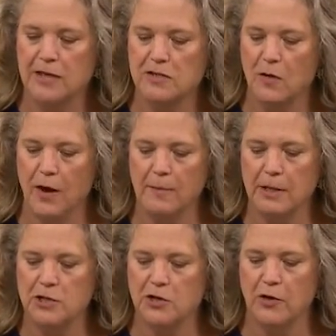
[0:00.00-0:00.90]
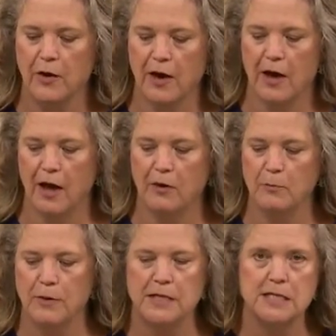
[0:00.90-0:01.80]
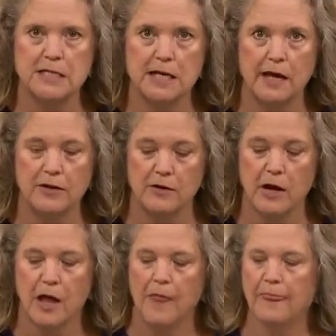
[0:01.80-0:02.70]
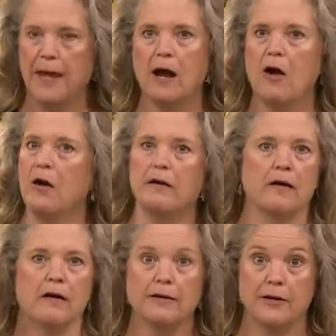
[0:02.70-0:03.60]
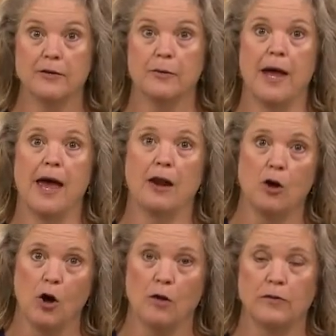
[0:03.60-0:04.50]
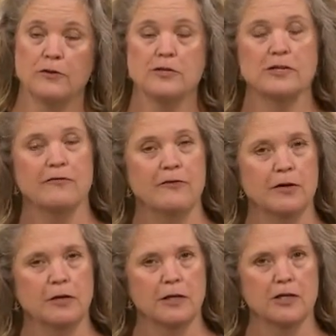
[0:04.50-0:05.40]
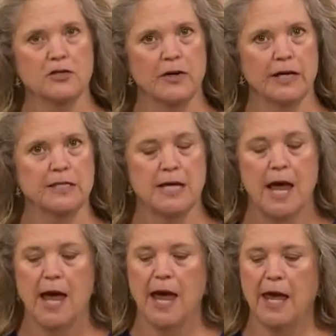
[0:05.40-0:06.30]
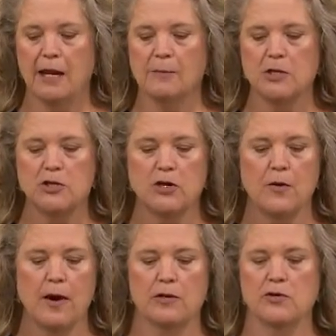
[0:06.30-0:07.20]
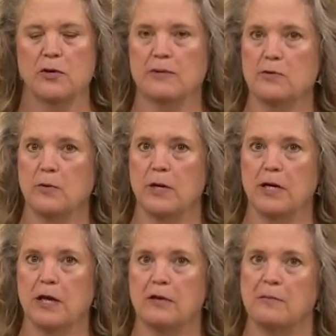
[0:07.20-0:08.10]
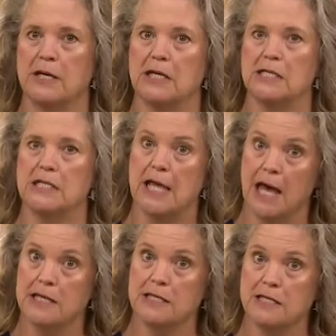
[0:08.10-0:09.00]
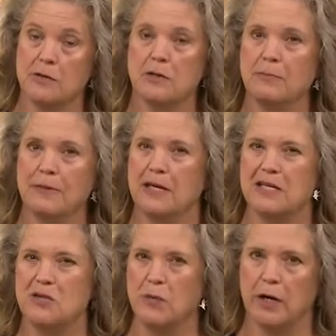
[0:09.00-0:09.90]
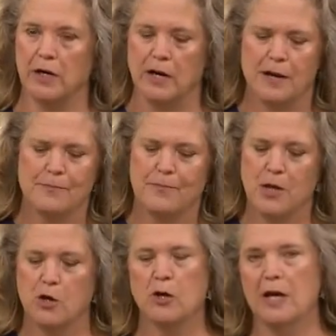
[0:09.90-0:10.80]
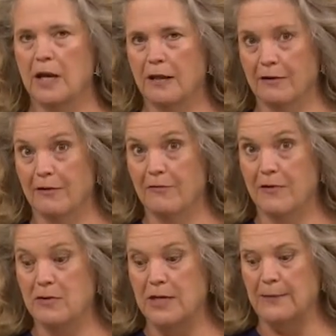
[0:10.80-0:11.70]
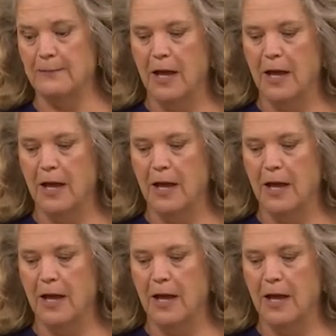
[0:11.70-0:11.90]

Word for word: So I'm gonna show you how to put these together. They aren't hard to do at all. They're just a few little tricks, and I'm gonna show you how to join them to one another because that's the only place where it could get a little confusing.